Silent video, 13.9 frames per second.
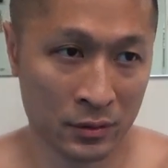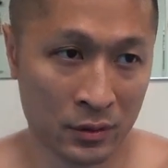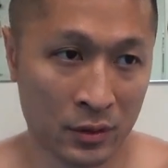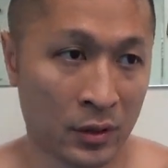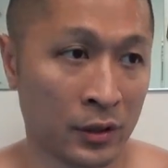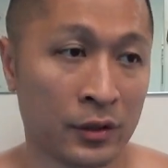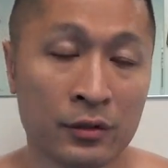
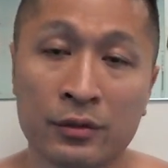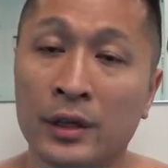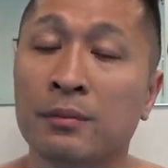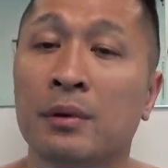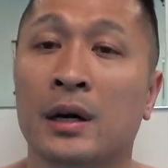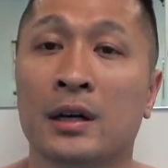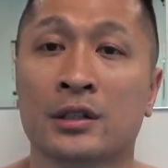all the
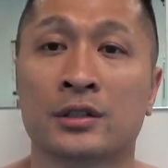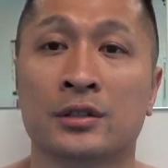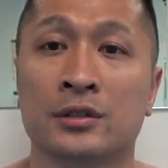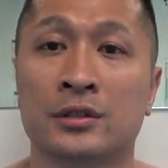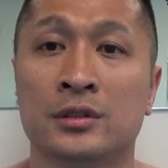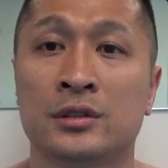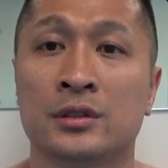great
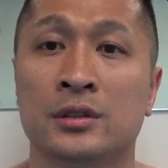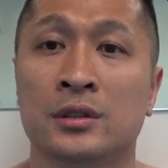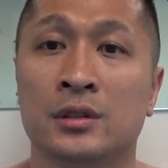boxers